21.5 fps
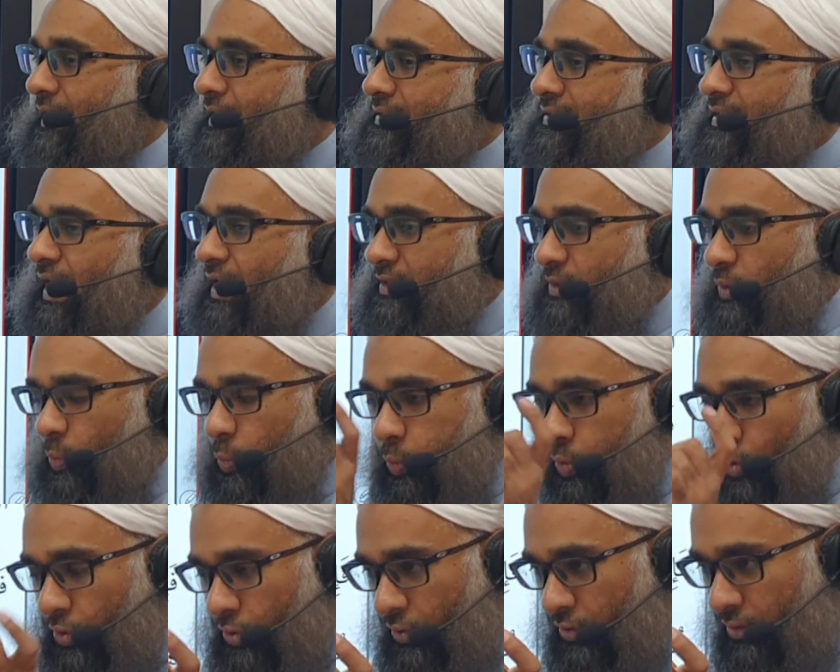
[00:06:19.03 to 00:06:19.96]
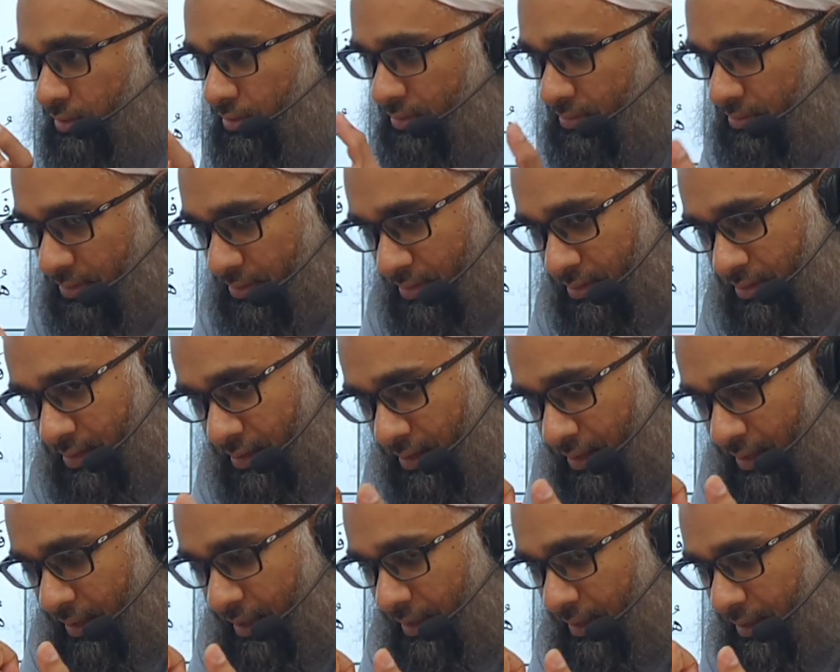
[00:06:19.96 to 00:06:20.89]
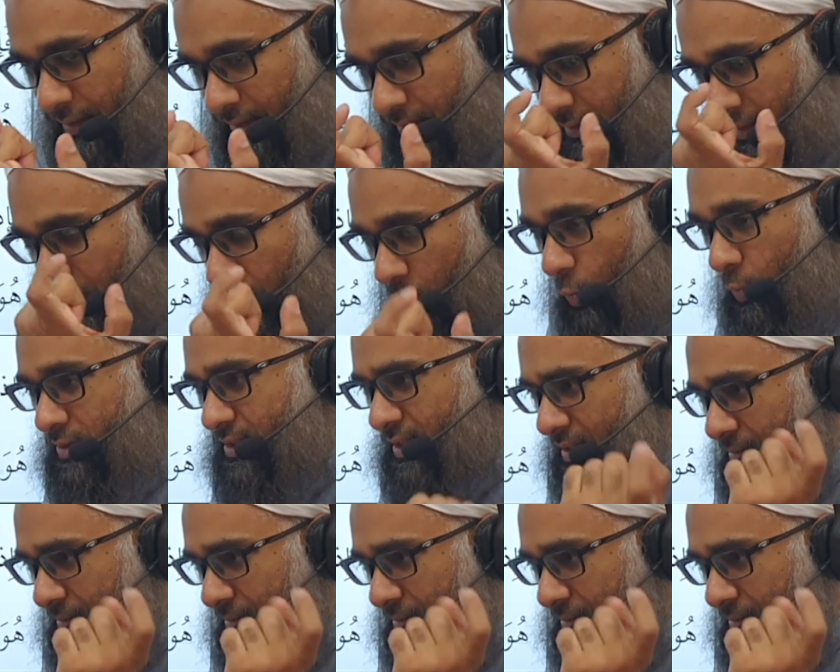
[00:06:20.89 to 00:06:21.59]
that the word denotes